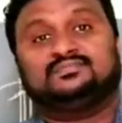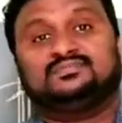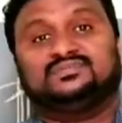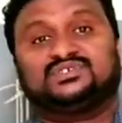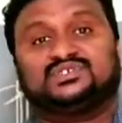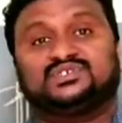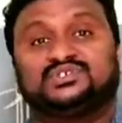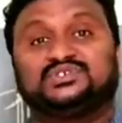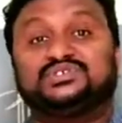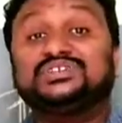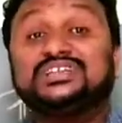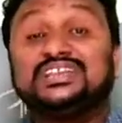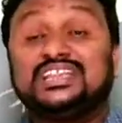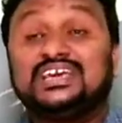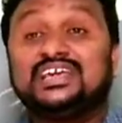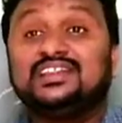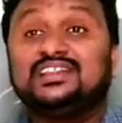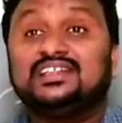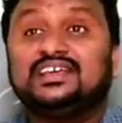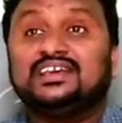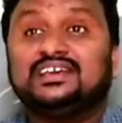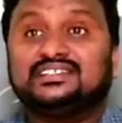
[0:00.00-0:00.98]
So
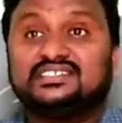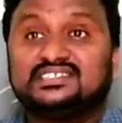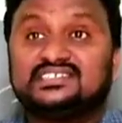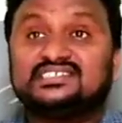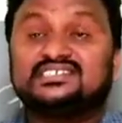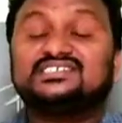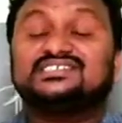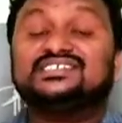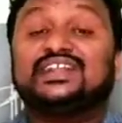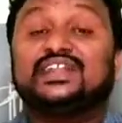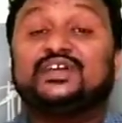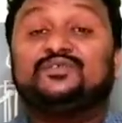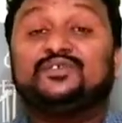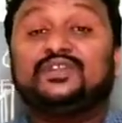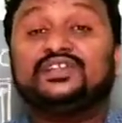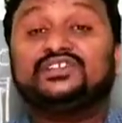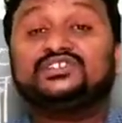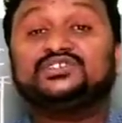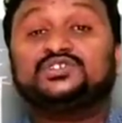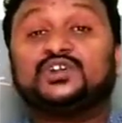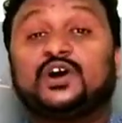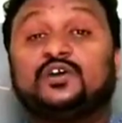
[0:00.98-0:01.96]
children, this is the
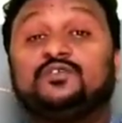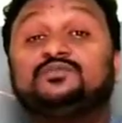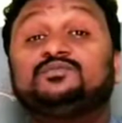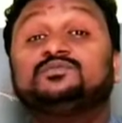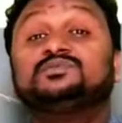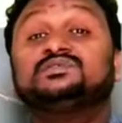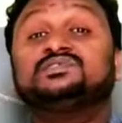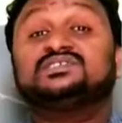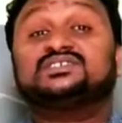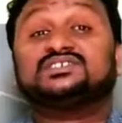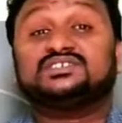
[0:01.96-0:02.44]
definition of